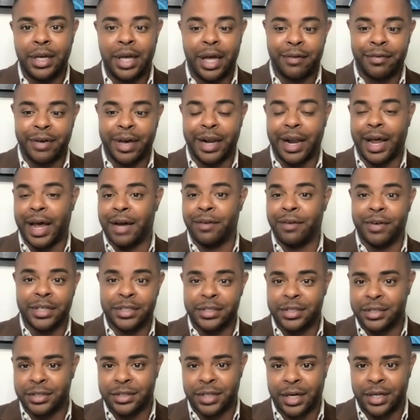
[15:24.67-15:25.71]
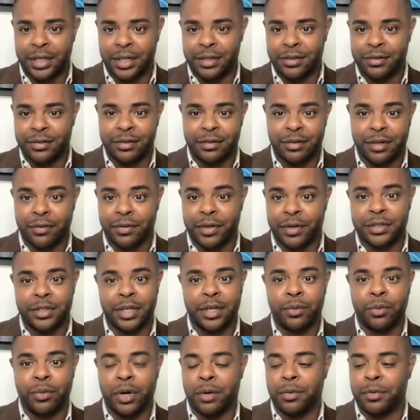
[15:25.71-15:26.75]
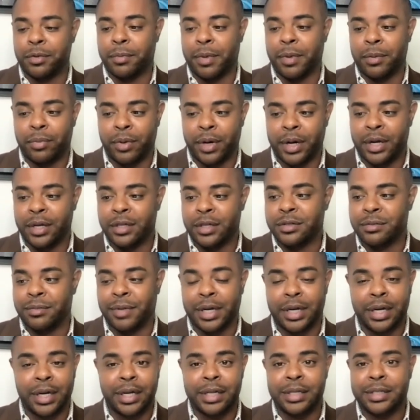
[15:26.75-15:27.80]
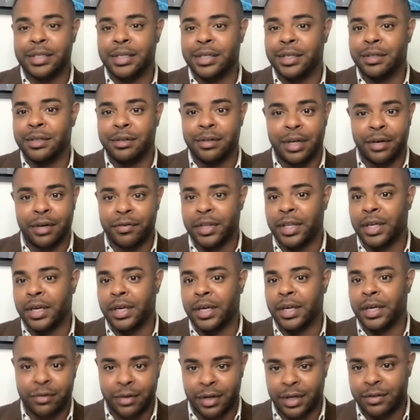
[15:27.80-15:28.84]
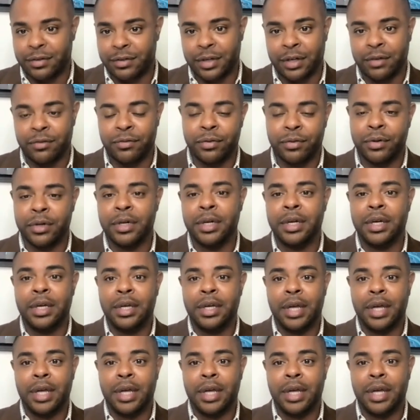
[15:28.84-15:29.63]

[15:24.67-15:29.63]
I've got high resonance audiences that resonate well with my brands and my content and everything else that I stand for.